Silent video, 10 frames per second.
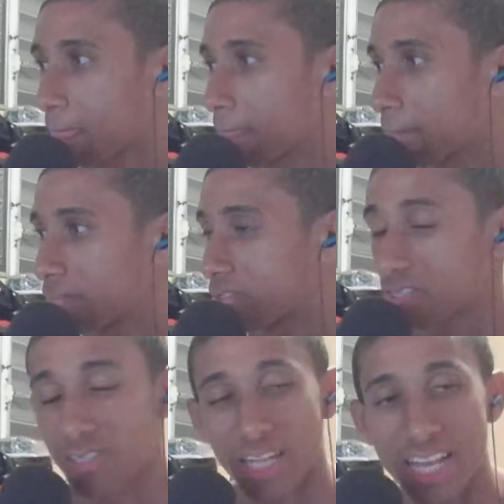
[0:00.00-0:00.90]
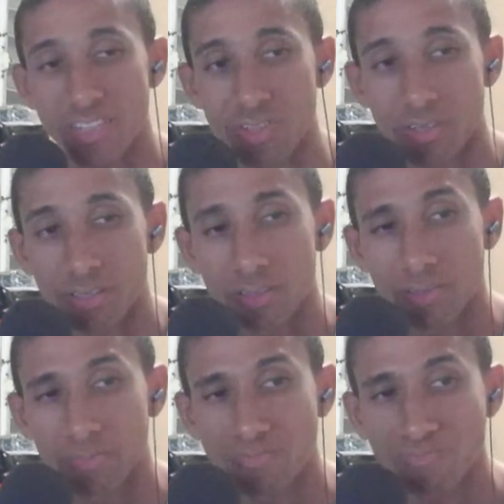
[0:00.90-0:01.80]
since last year,
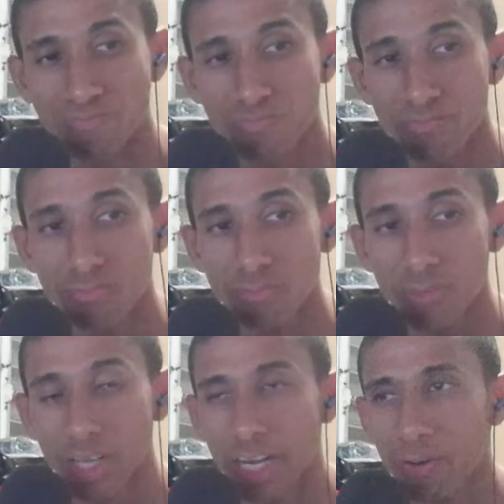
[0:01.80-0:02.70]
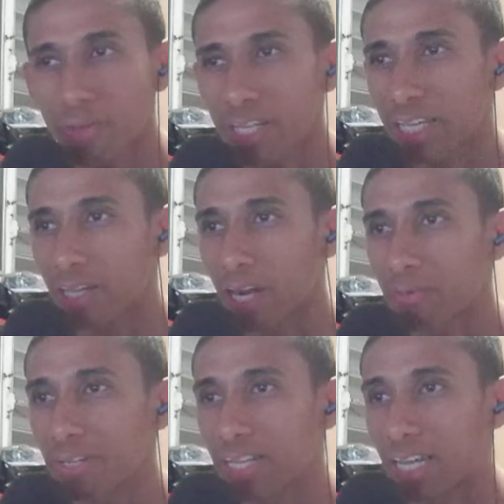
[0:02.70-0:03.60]
and I really
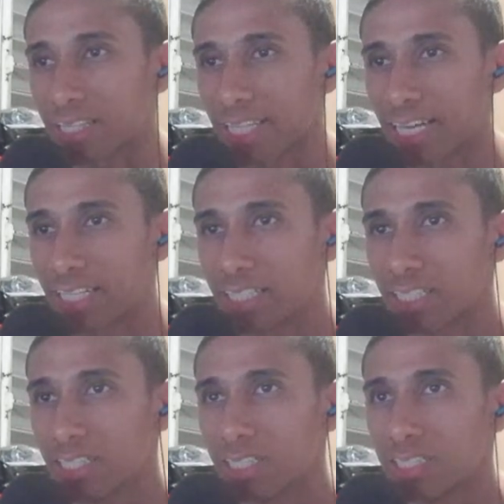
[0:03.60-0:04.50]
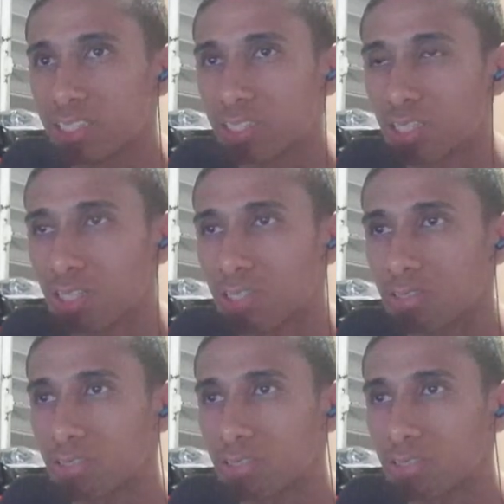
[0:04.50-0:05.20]
like that. So